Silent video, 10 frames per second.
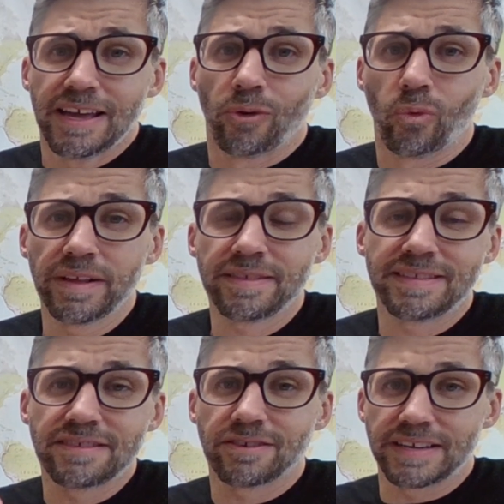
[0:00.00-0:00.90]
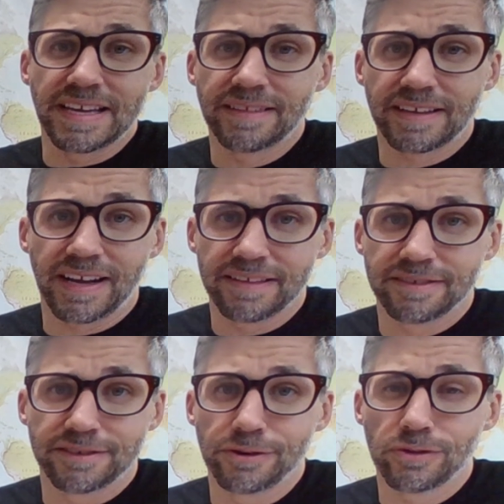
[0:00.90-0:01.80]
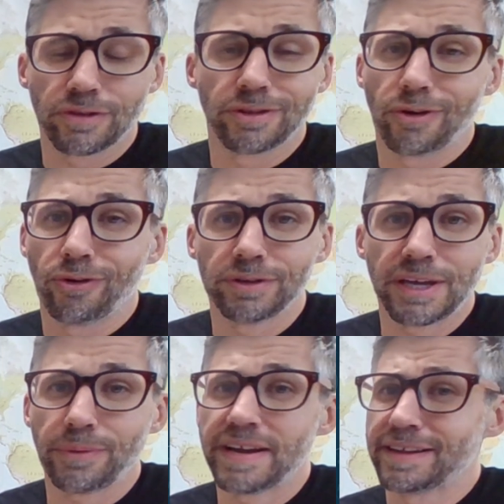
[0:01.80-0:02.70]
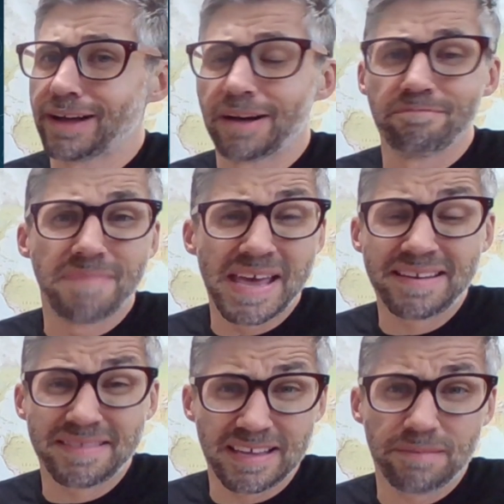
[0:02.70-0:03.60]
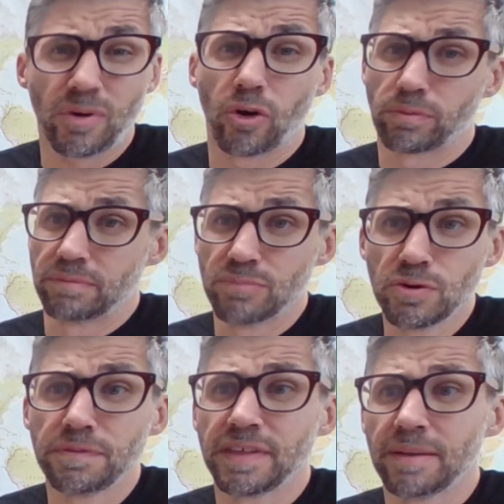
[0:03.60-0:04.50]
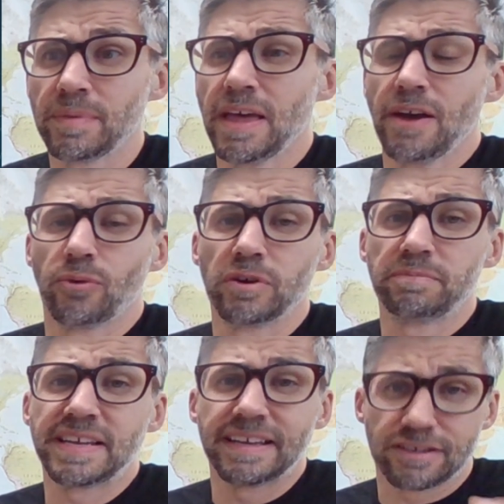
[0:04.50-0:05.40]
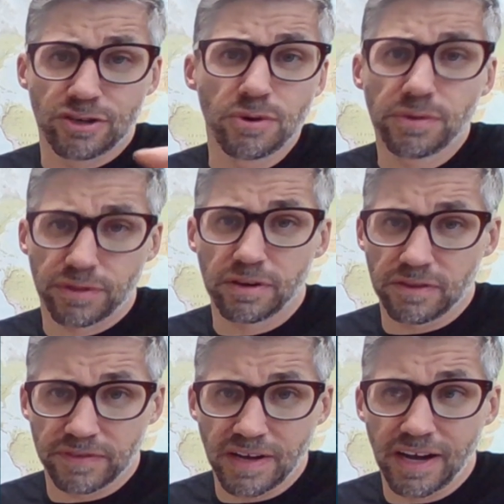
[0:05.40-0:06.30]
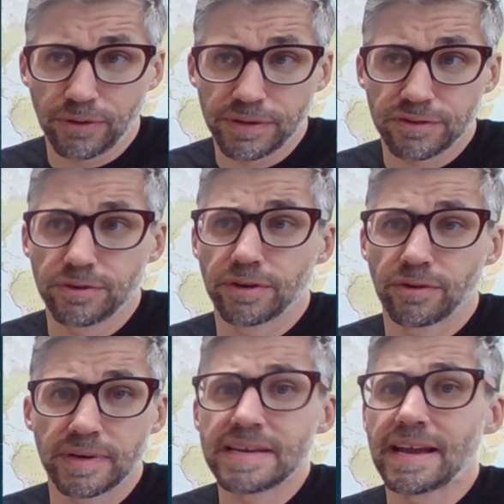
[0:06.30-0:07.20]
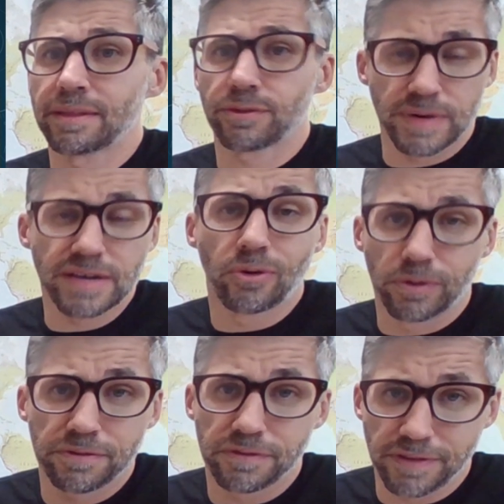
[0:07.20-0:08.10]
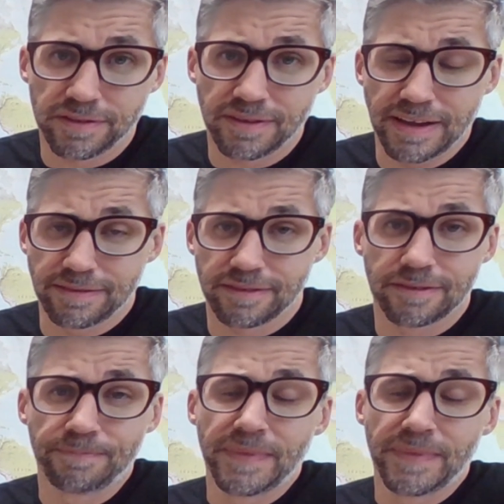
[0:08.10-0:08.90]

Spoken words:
Once these are in the Constitution, the only way to amend them or remove them would be to get 2/3 of Congress to agree and 3/4 of the states.